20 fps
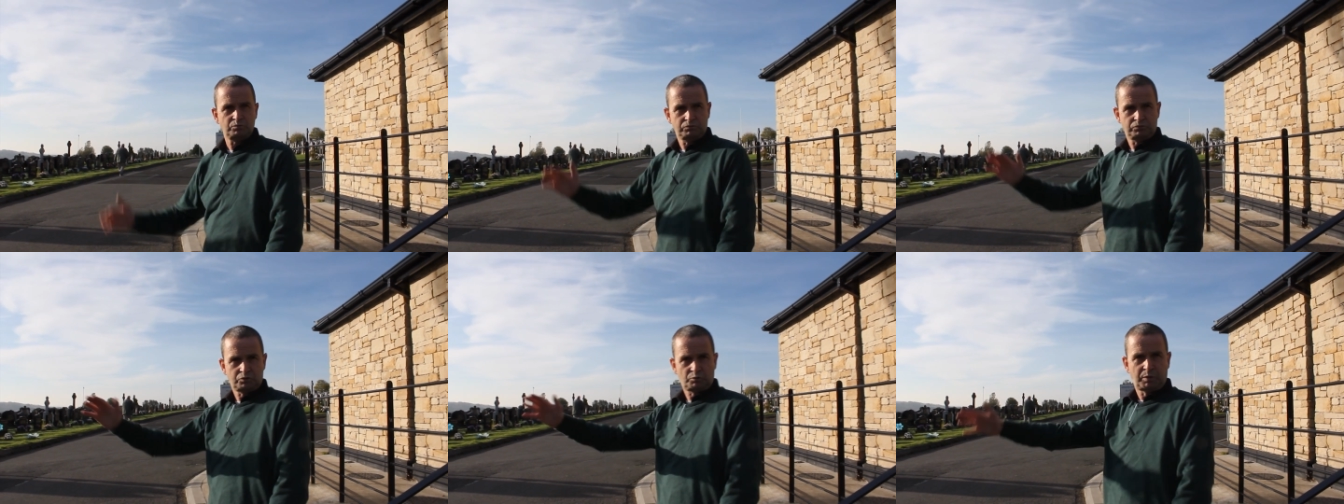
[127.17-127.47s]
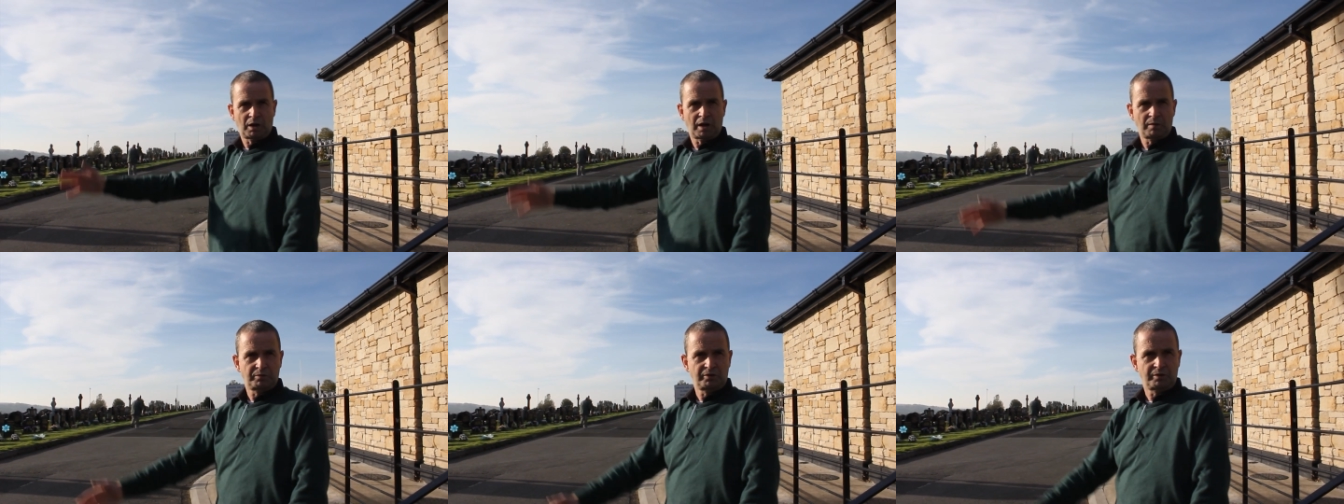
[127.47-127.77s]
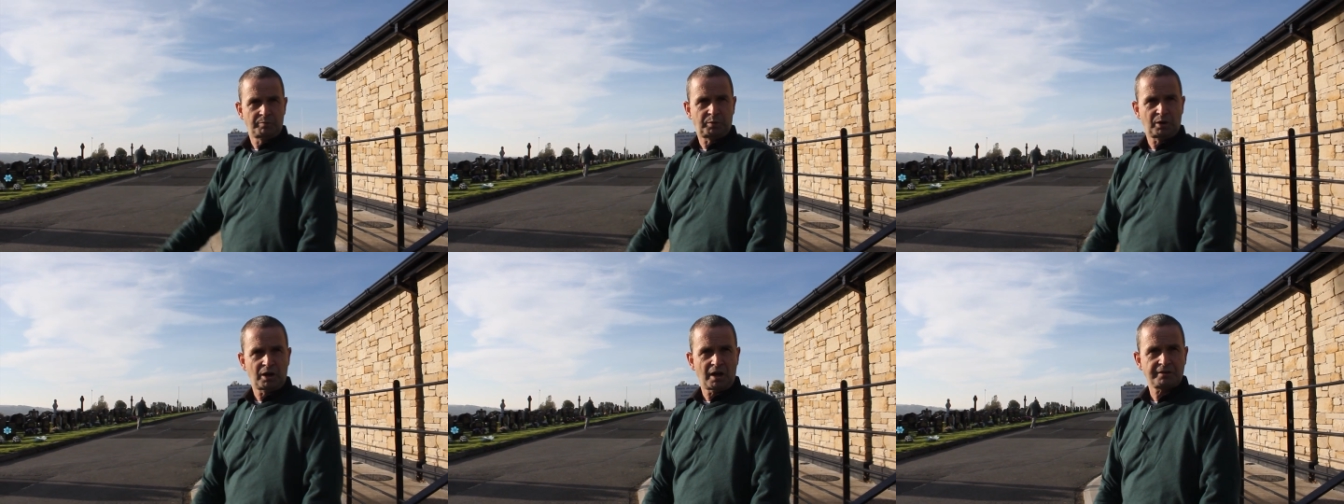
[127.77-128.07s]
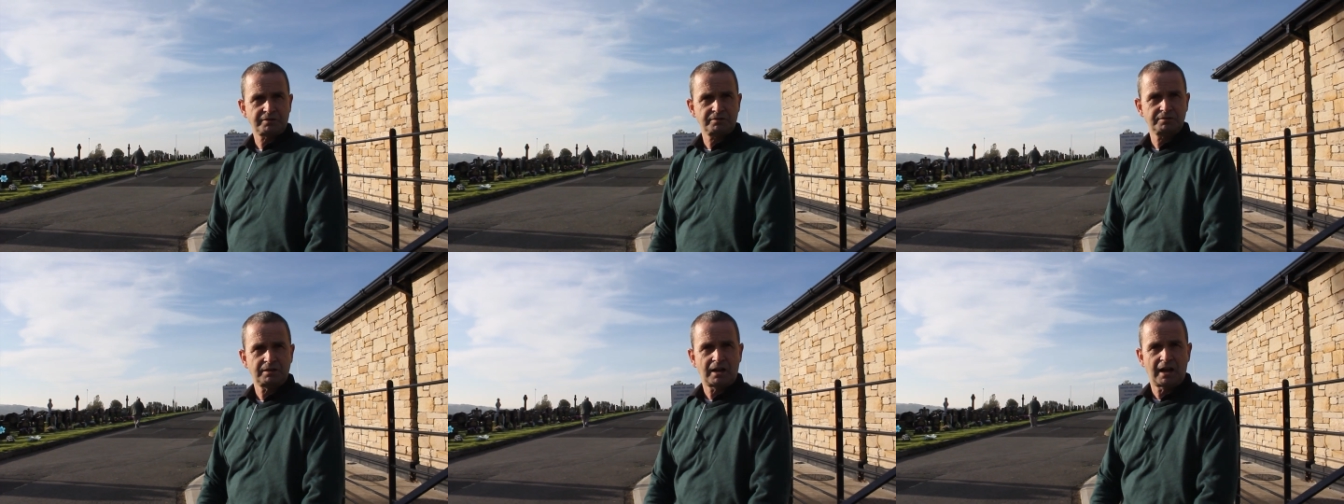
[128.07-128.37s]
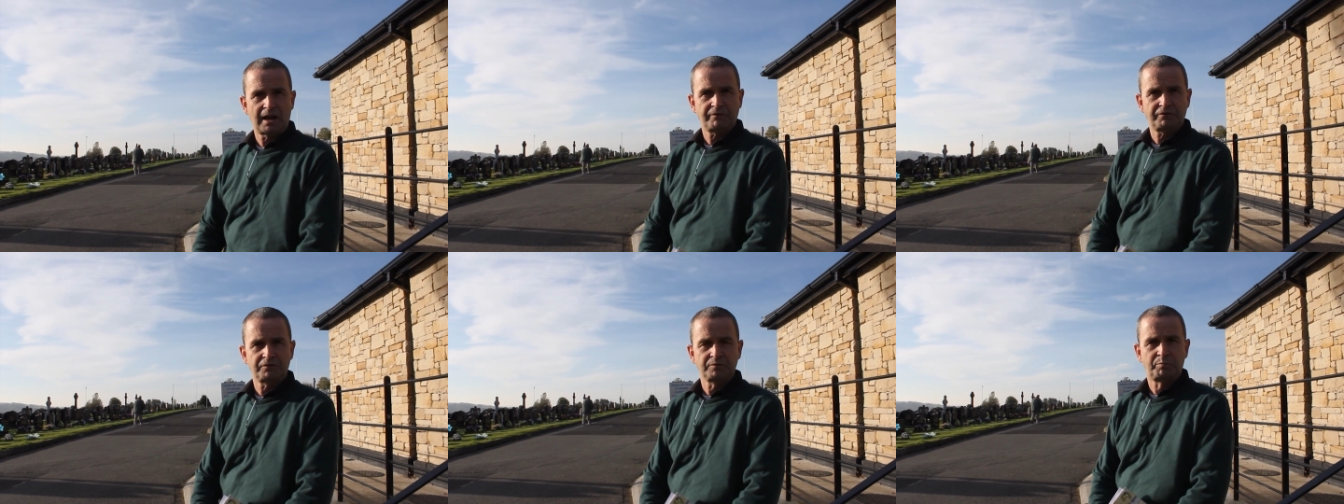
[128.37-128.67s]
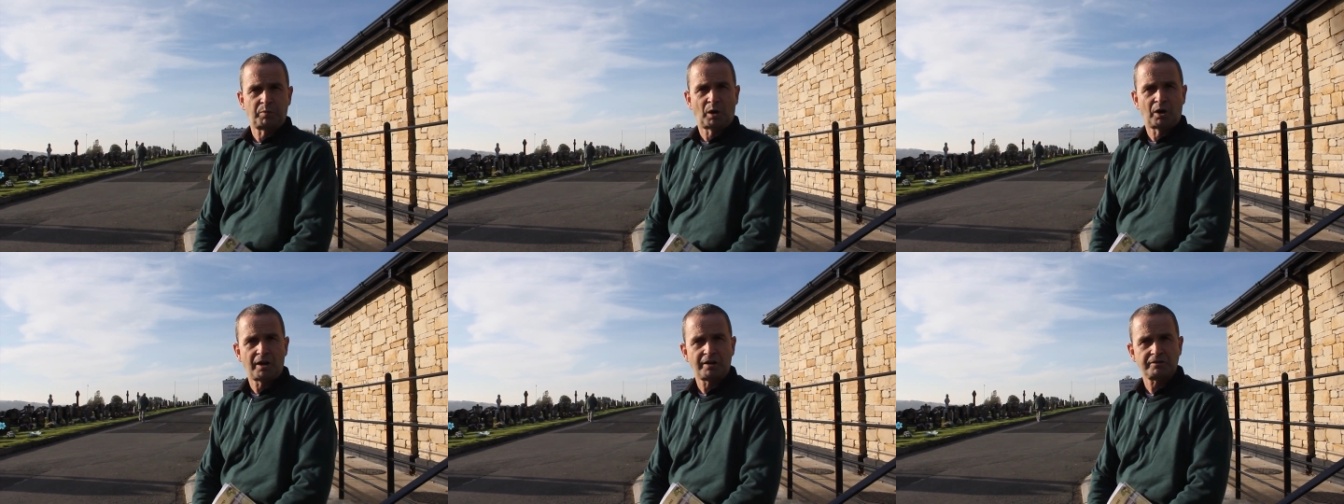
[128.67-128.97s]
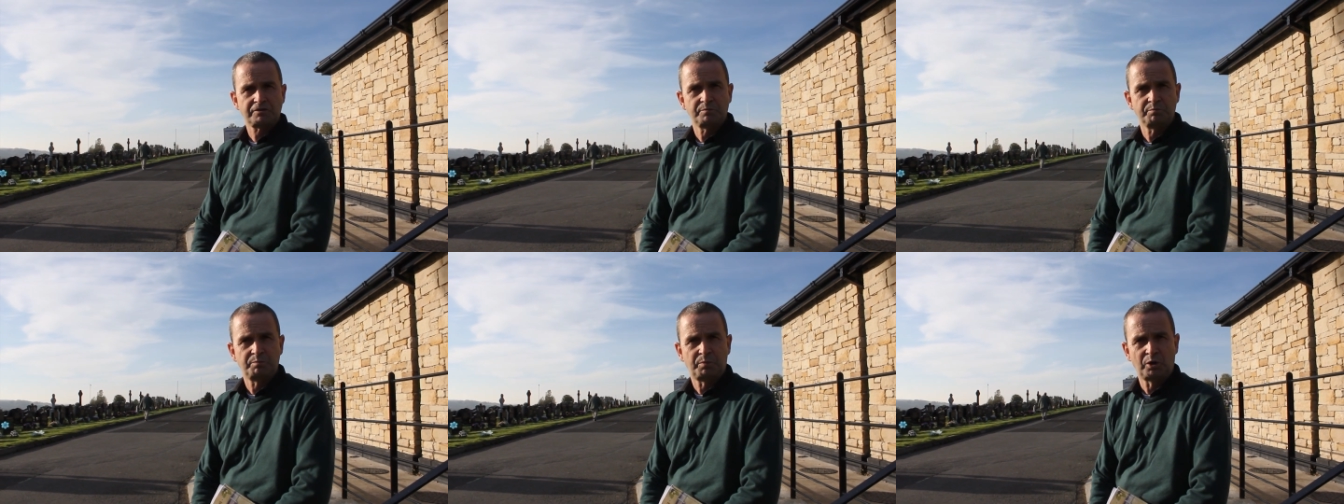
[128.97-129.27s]
was probably the Protestant half, and
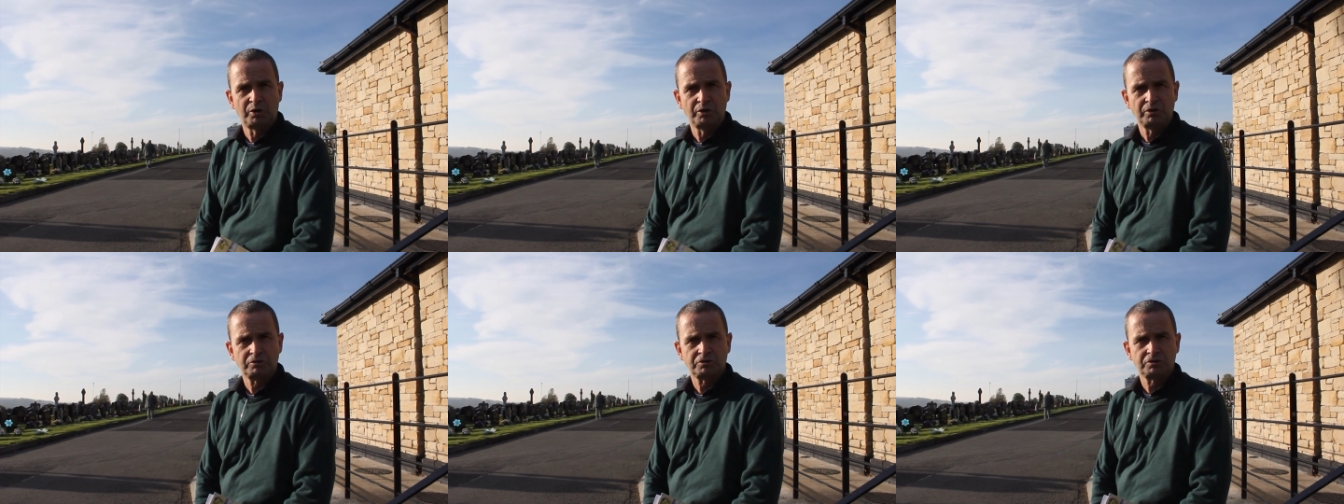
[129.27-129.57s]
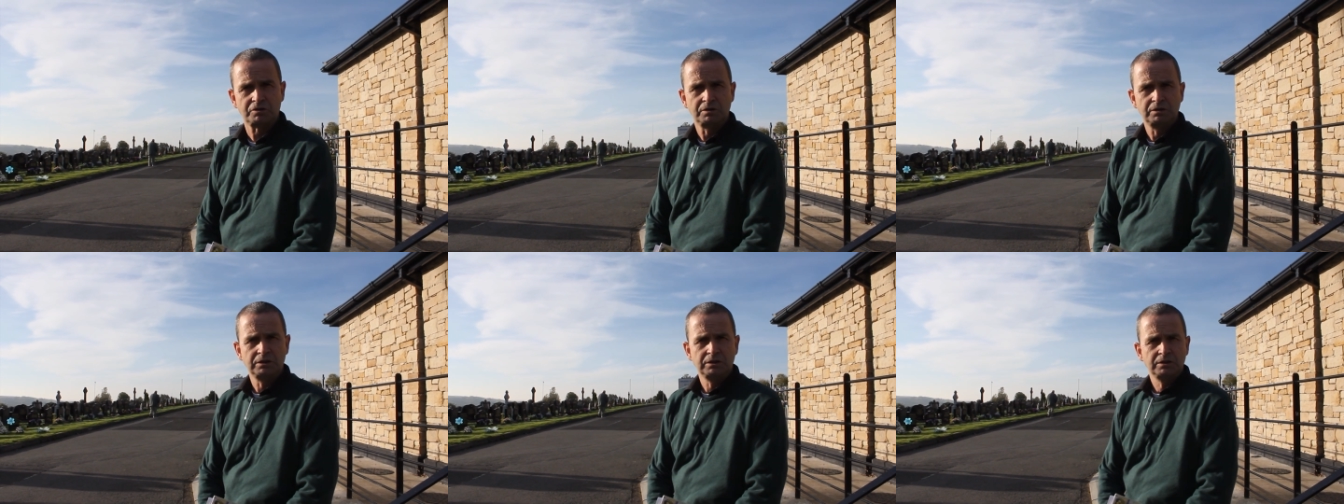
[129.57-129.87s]
Protestant burials